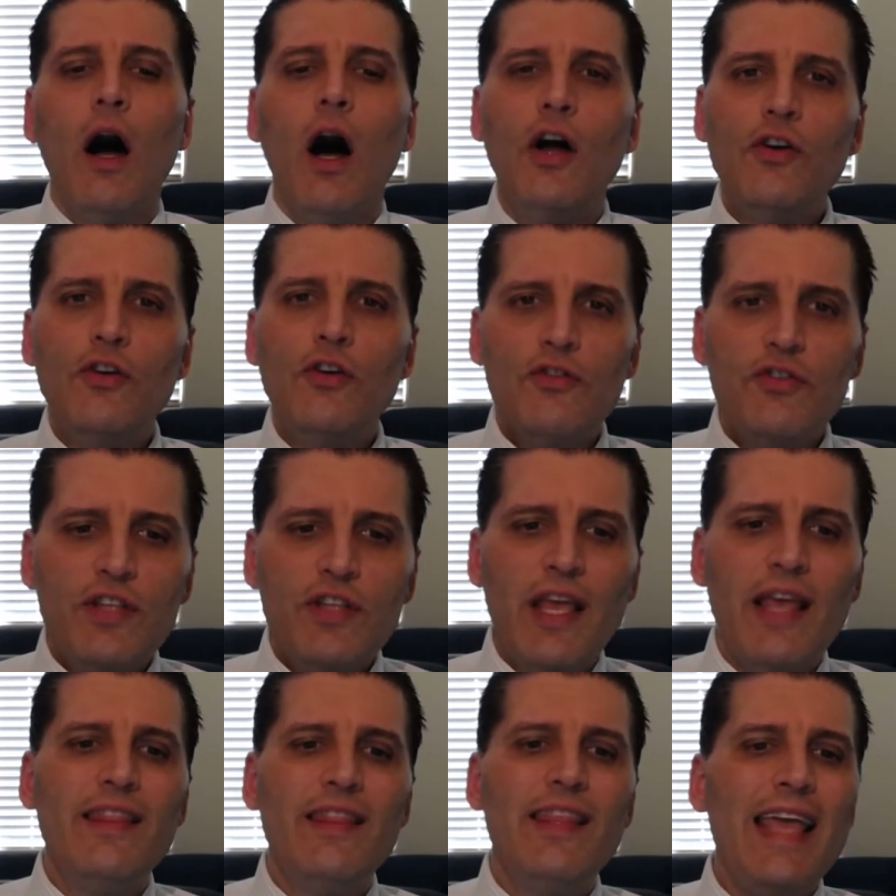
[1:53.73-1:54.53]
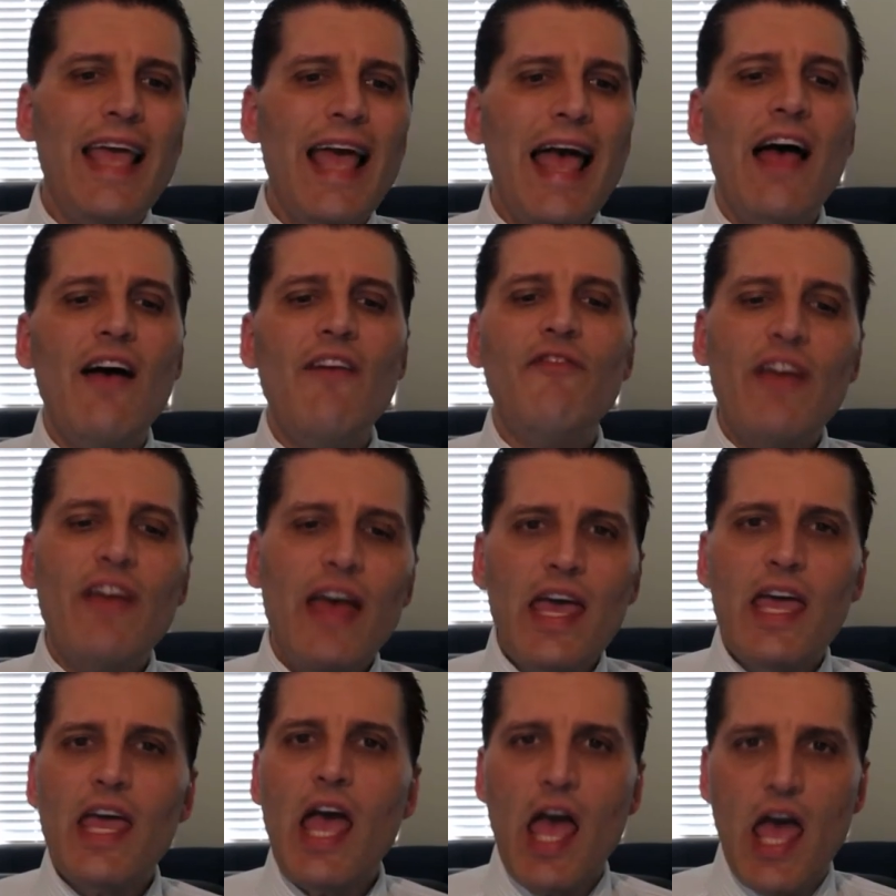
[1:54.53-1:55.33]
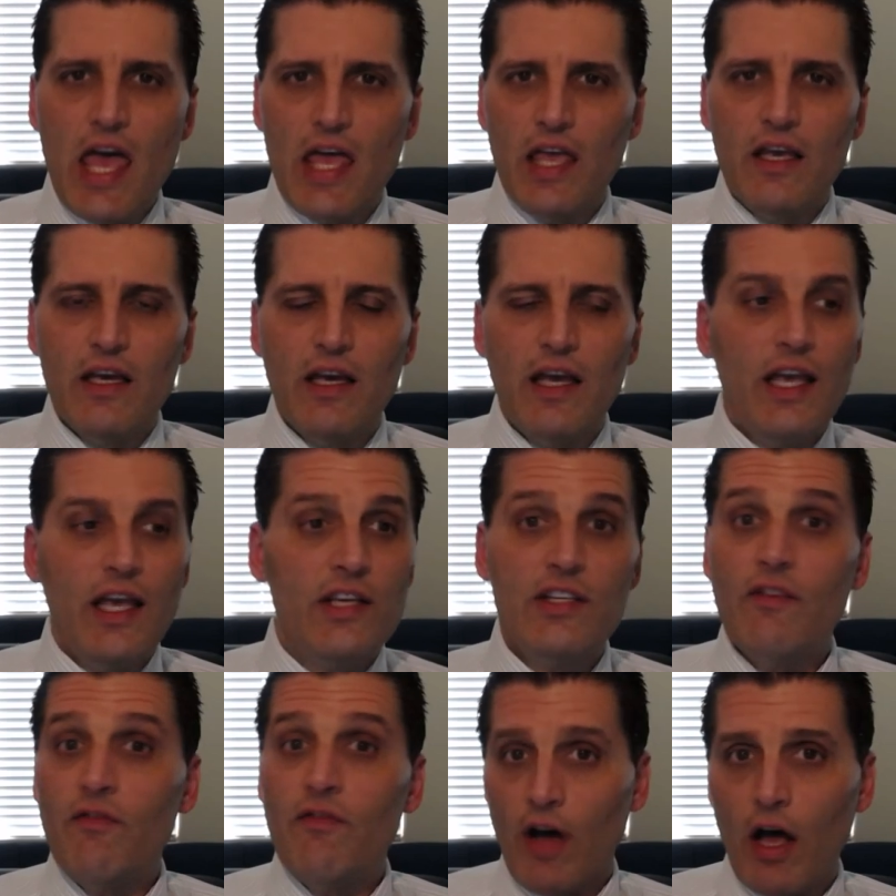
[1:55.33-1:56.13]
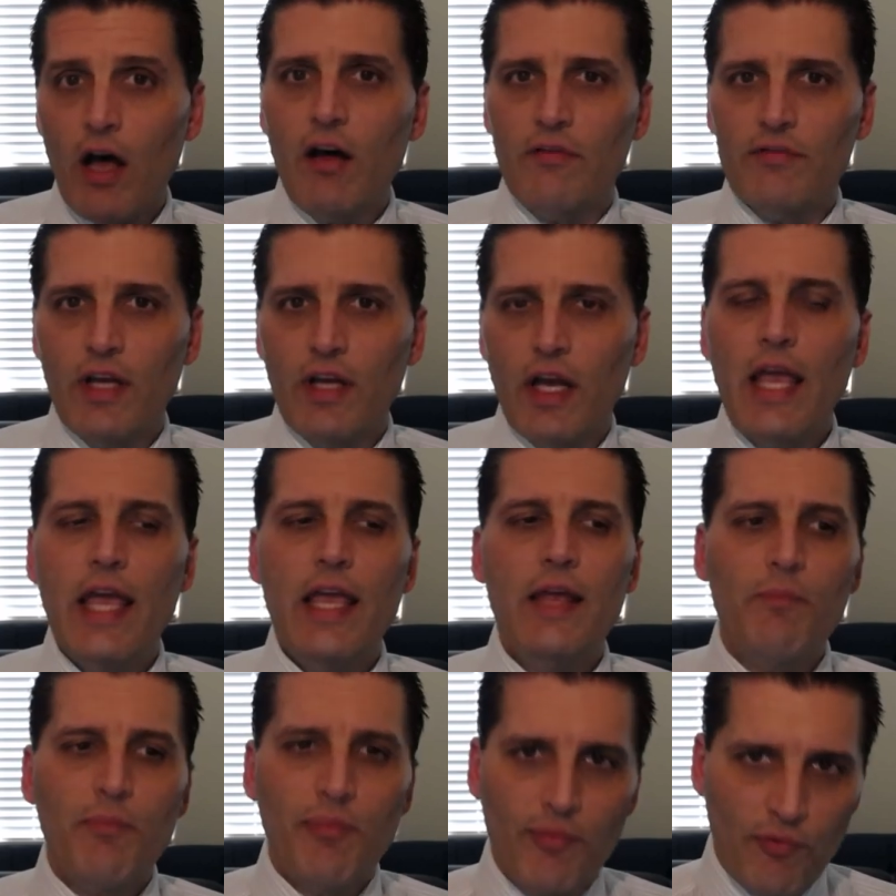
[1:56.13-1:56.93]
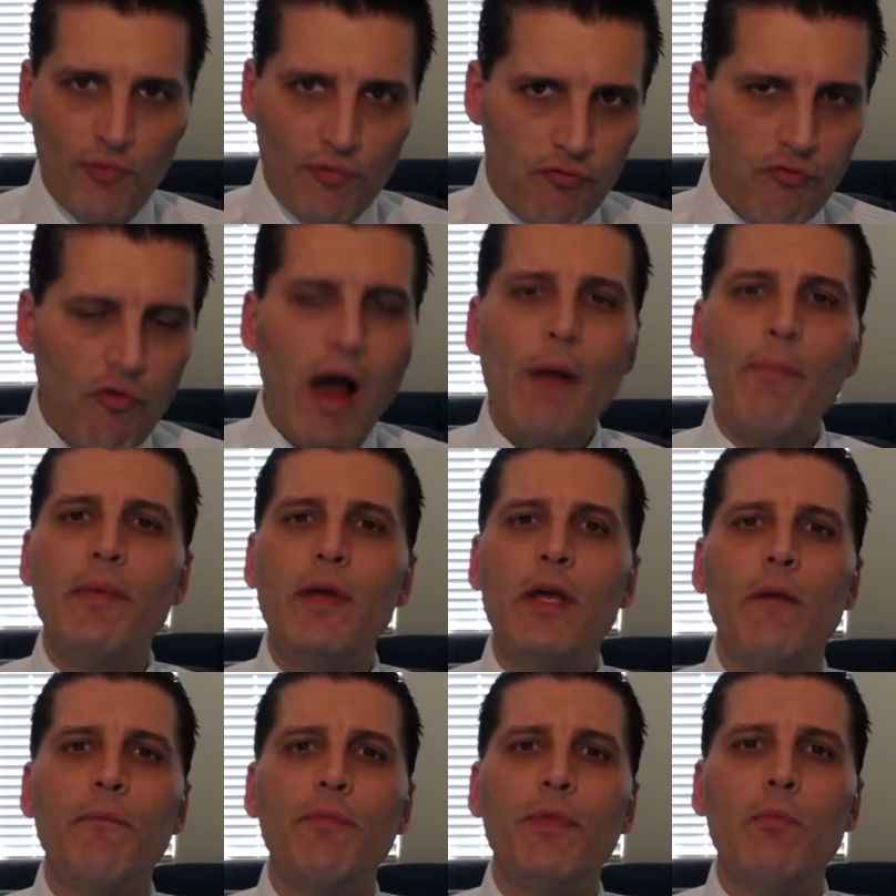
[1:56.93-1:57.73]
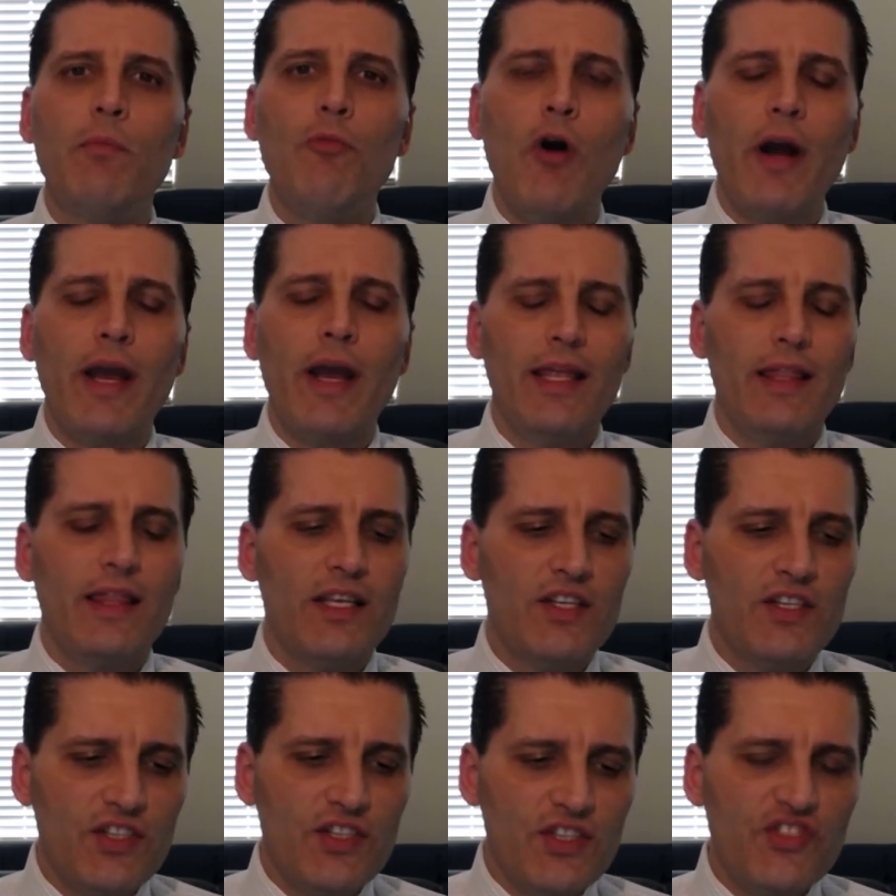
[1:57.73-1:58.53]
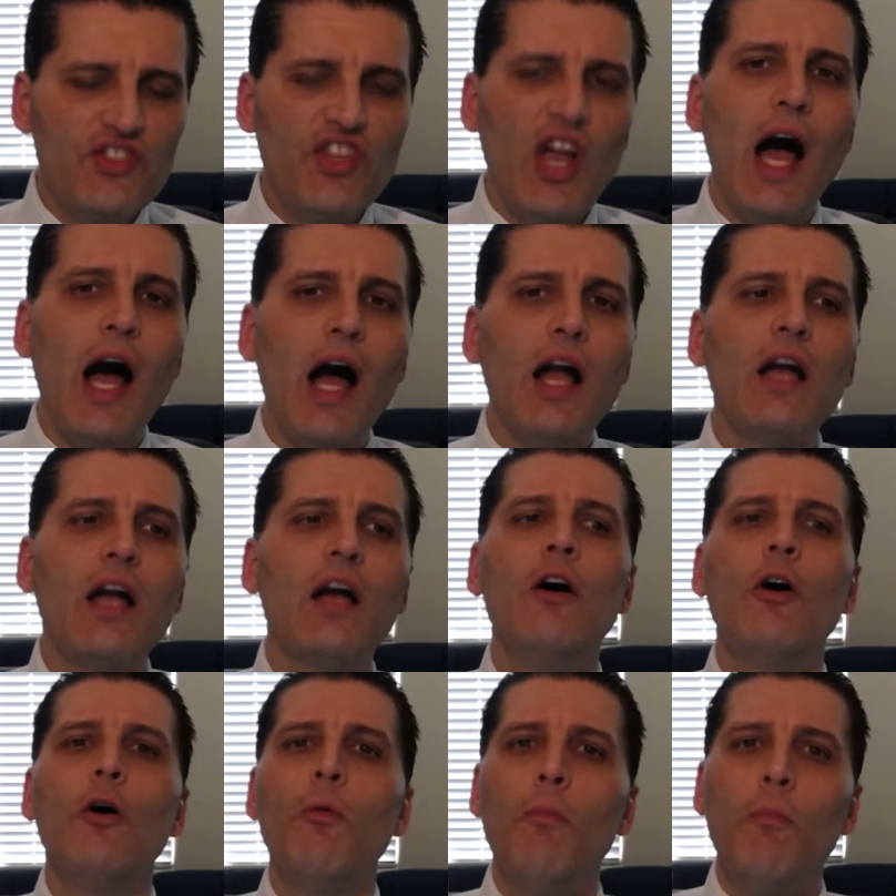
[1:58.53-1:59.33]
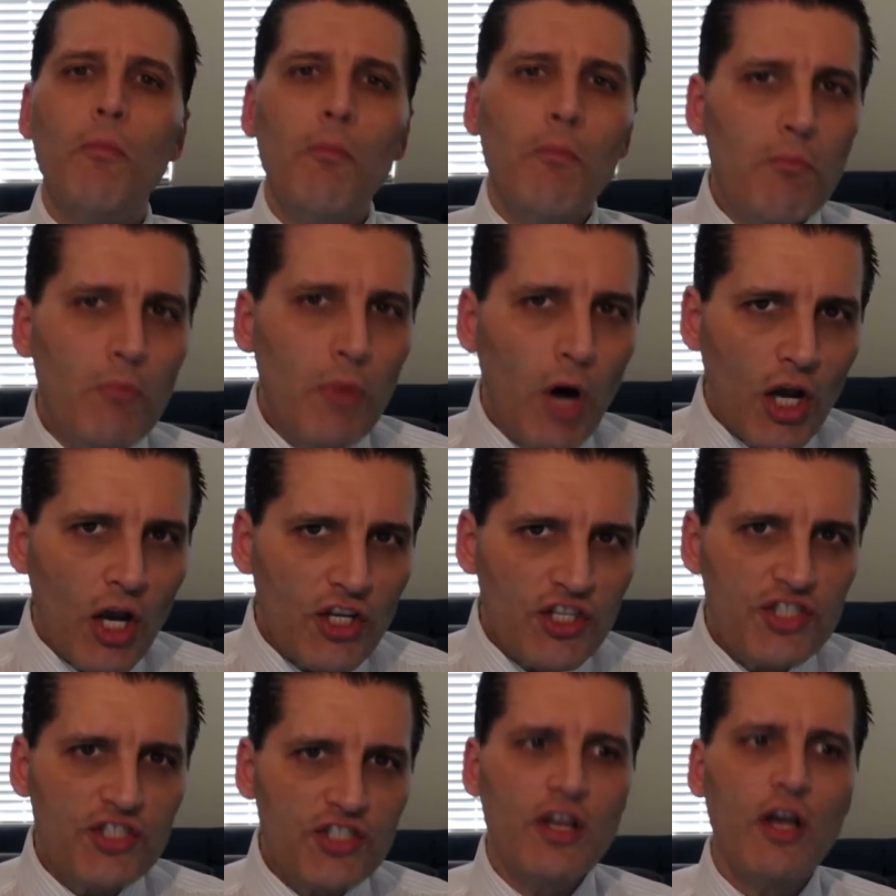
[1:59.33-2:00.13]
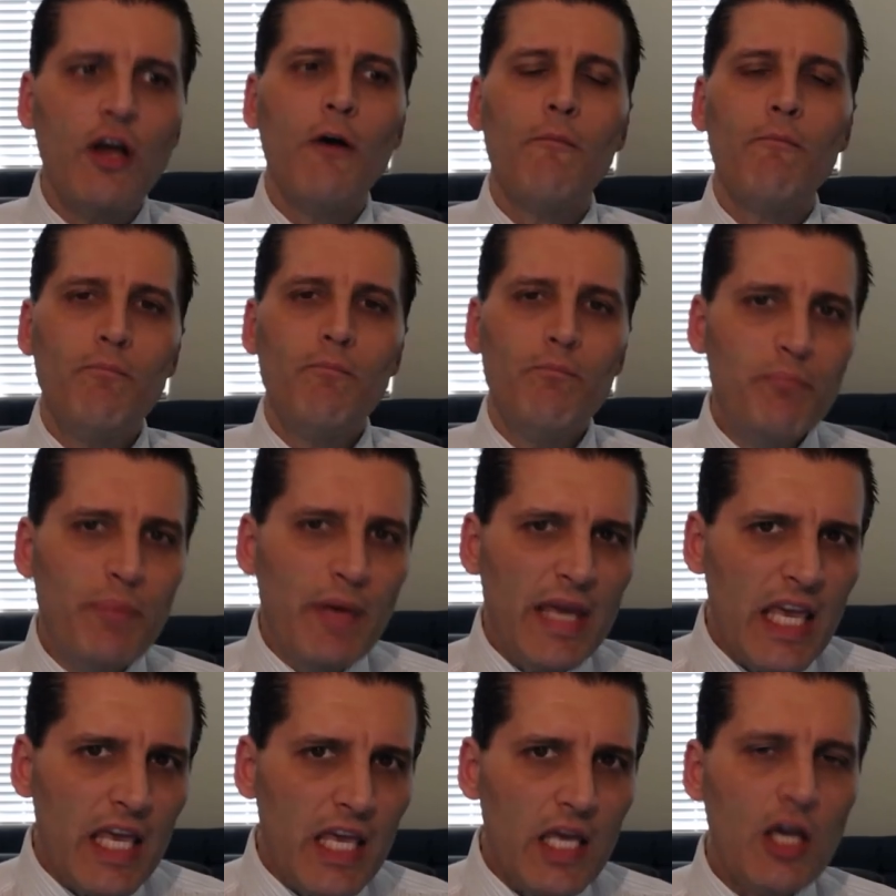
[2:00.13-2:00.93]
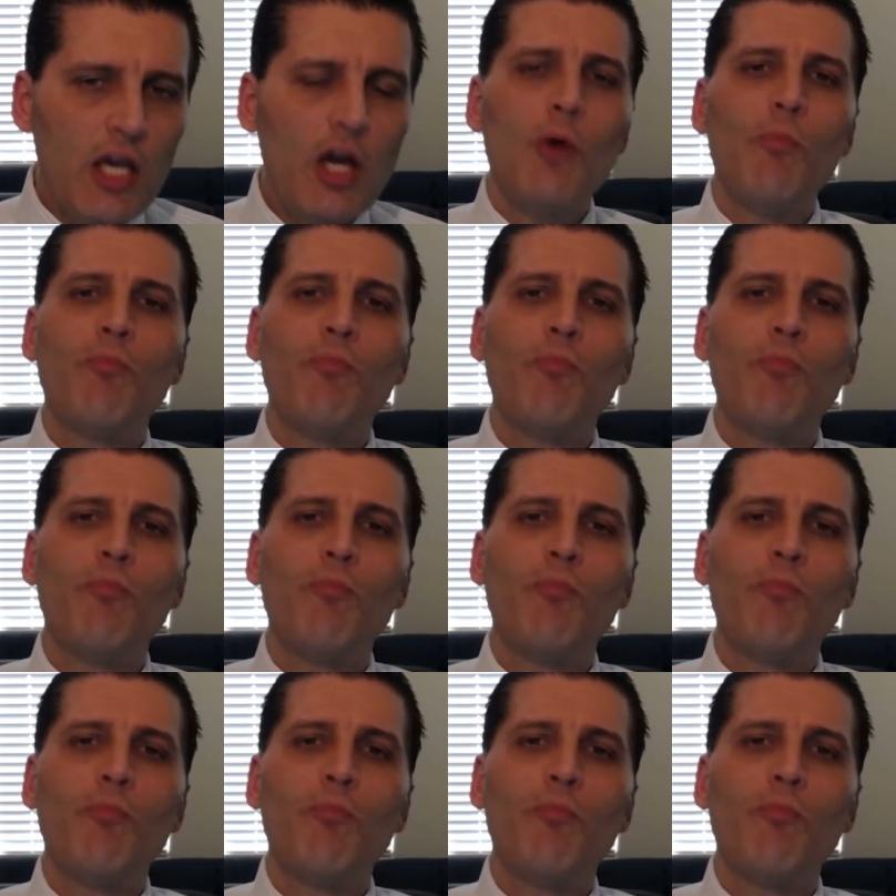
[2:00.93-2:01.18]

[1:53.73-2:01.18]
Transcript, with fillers: Understand the FAA is involved in propping up the market. The stock must be